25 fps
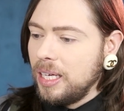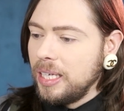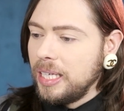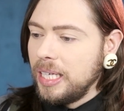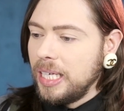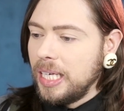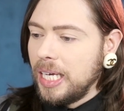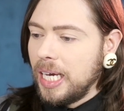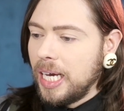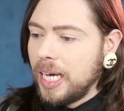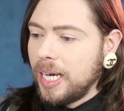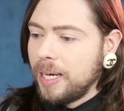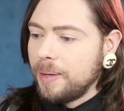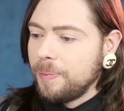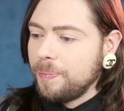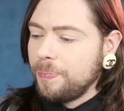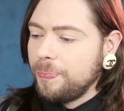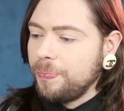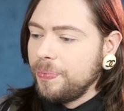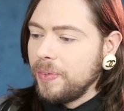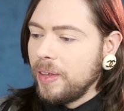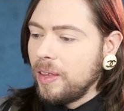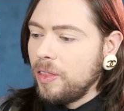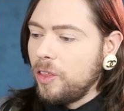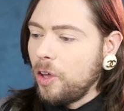Yeah.
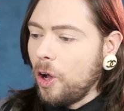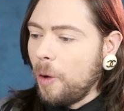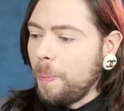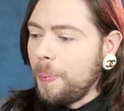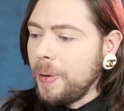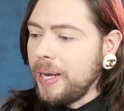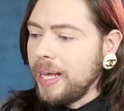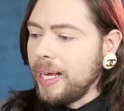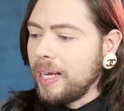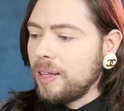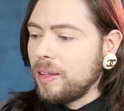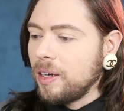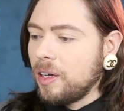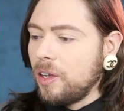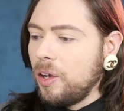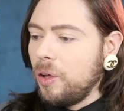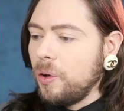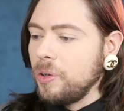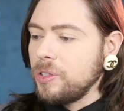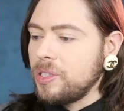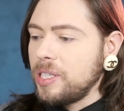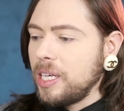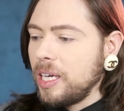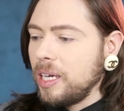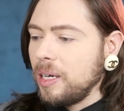The opening and the
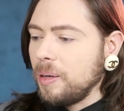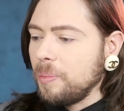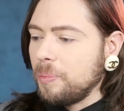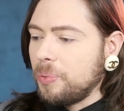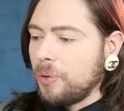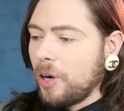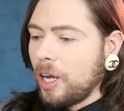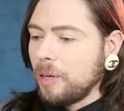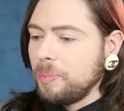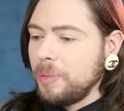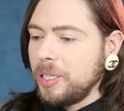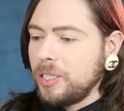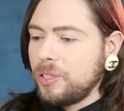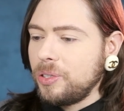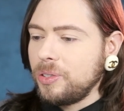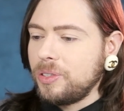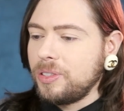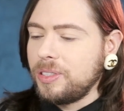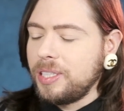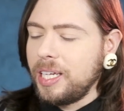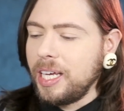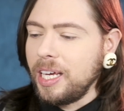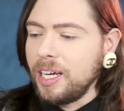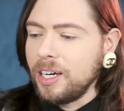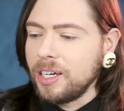closing brought me to
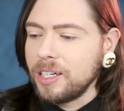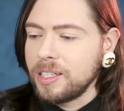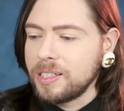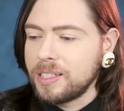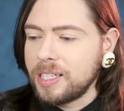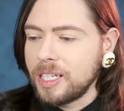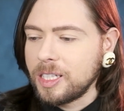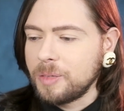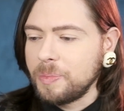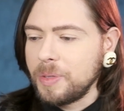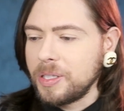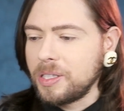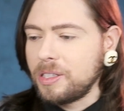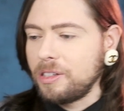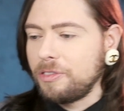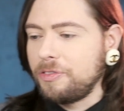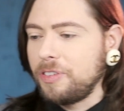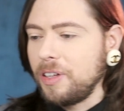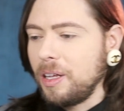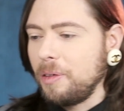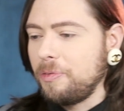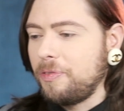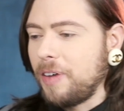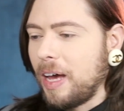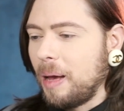tears, says Mr.
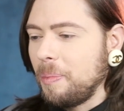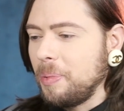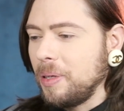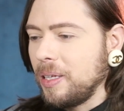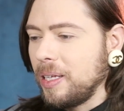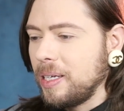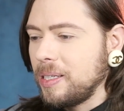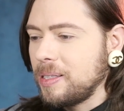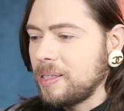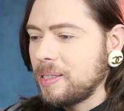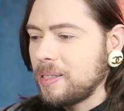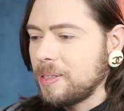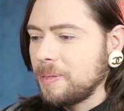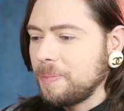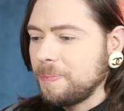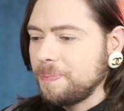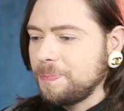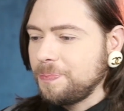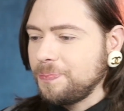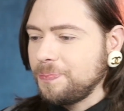Philip Fabulous.